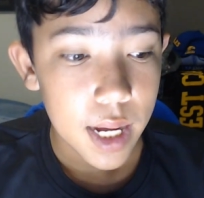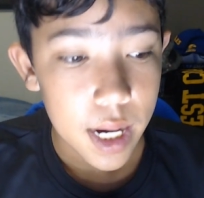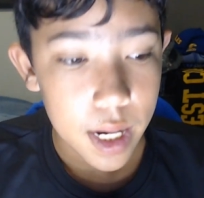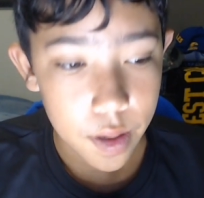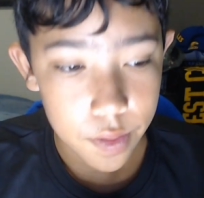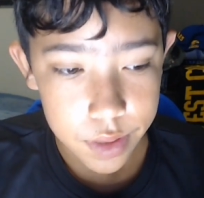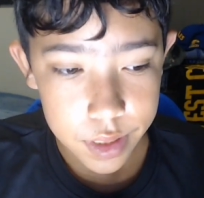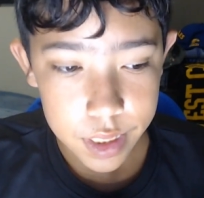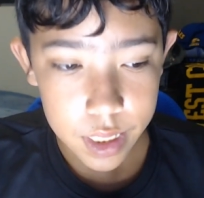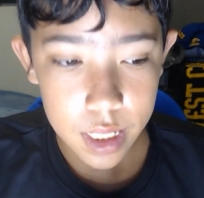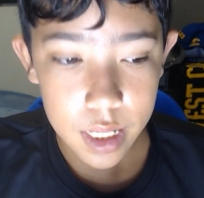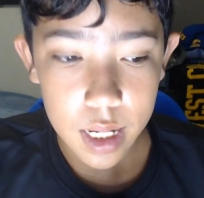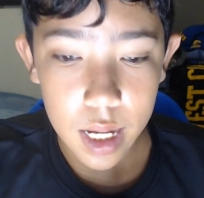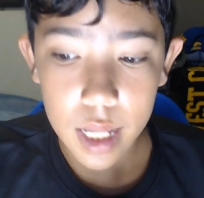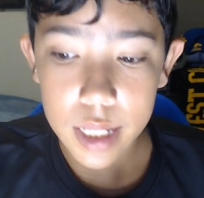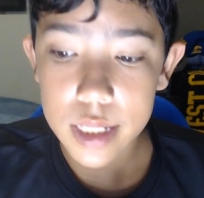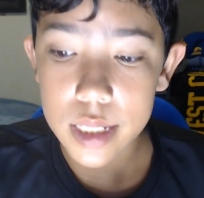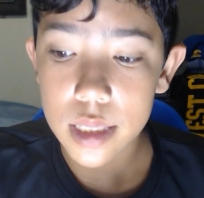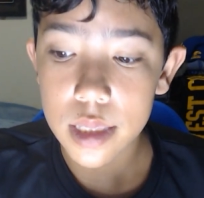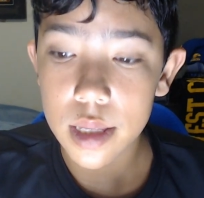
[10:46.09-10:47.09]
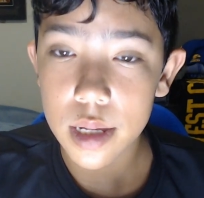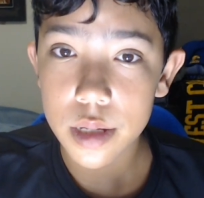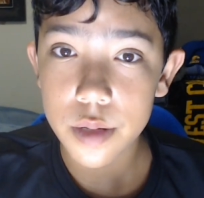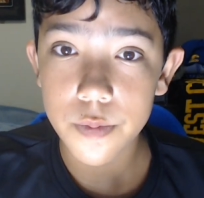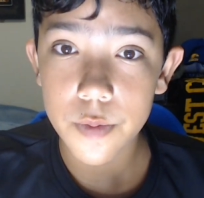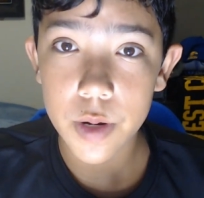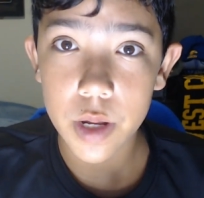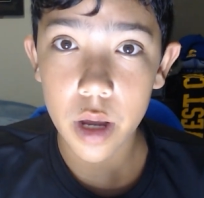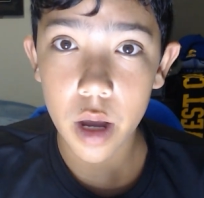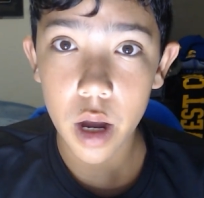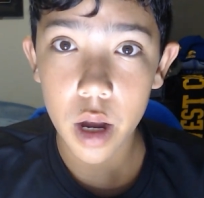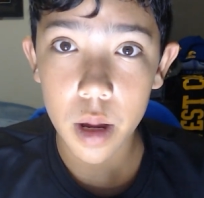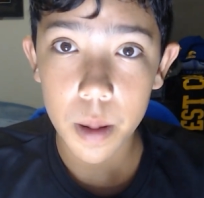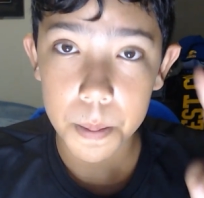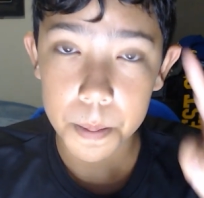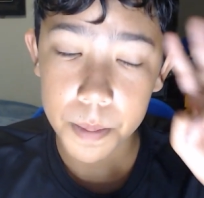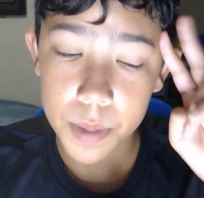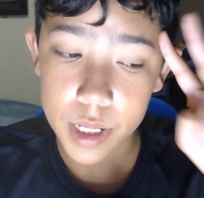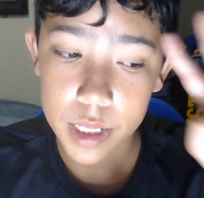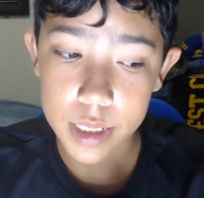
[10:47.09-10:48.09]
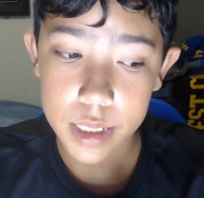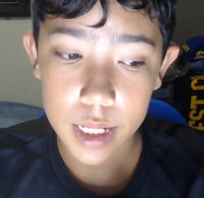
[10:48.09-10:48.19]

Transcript: and I'll see you guys in the next video. Peace